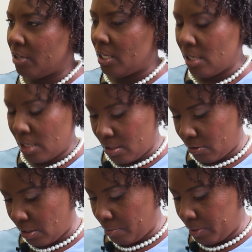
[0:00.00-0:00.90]
healing
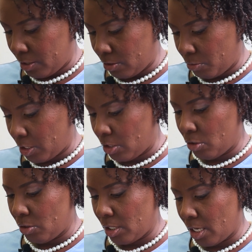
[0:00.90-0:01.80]
is completed when the
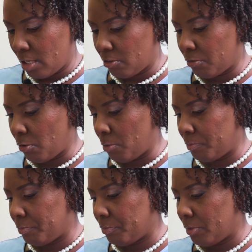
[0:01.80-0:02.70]
new layer is formed.
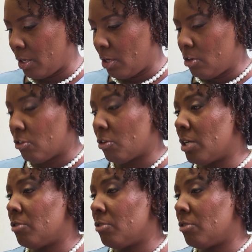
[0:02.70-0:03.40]
So in